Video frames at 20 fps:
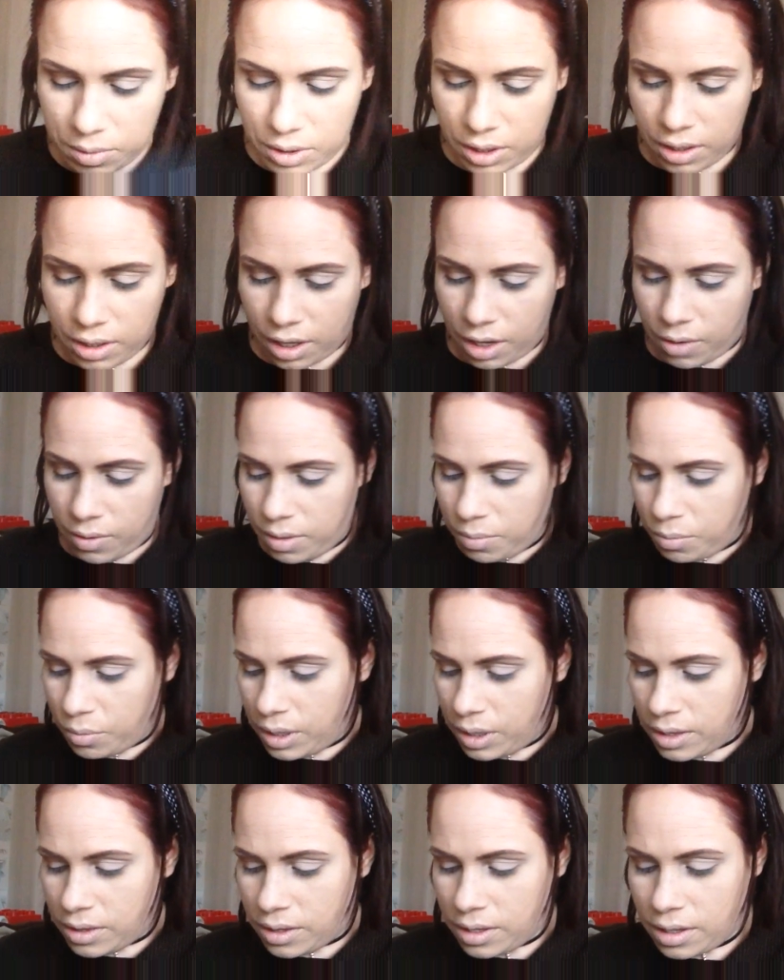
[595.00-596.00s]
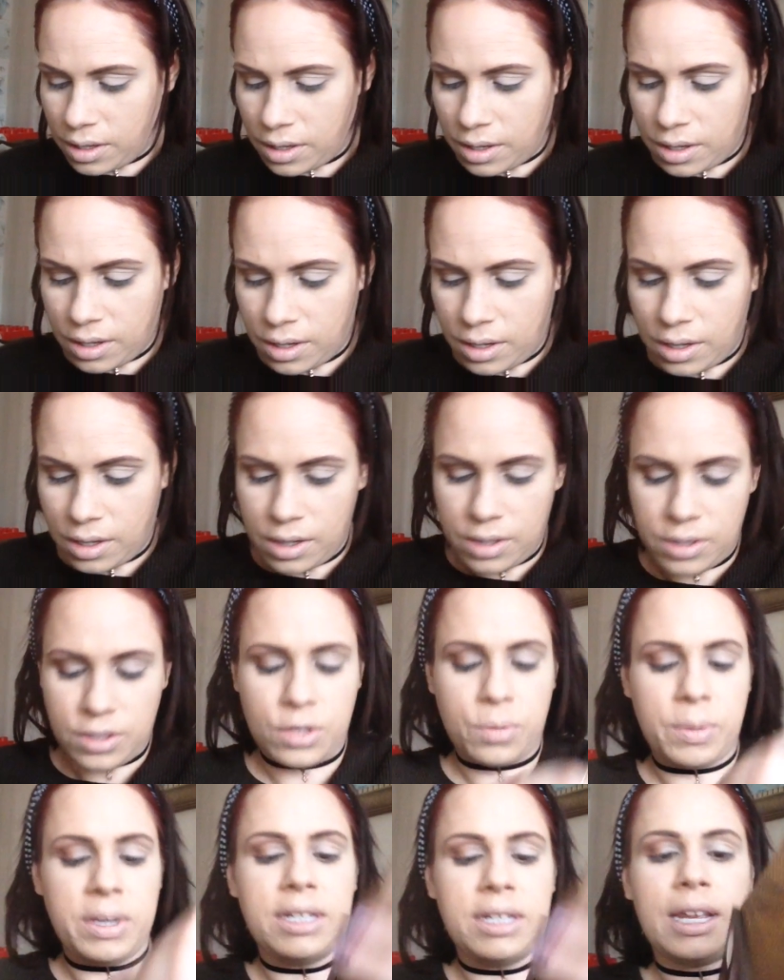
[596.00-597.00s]
going to go in with
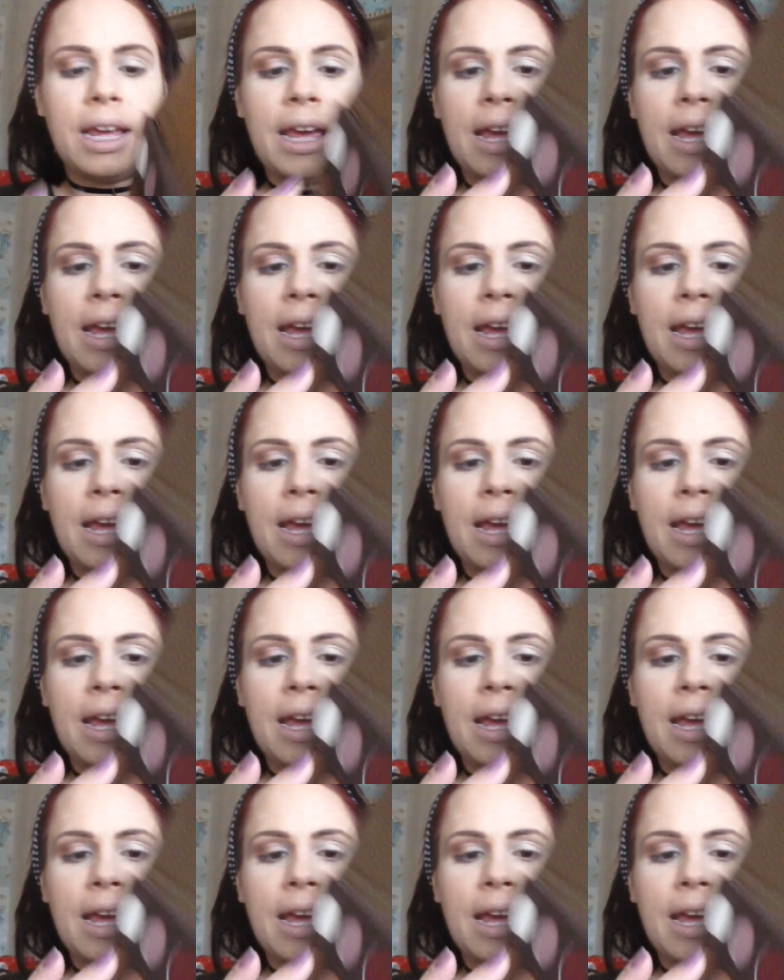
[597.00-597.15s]
Sweeter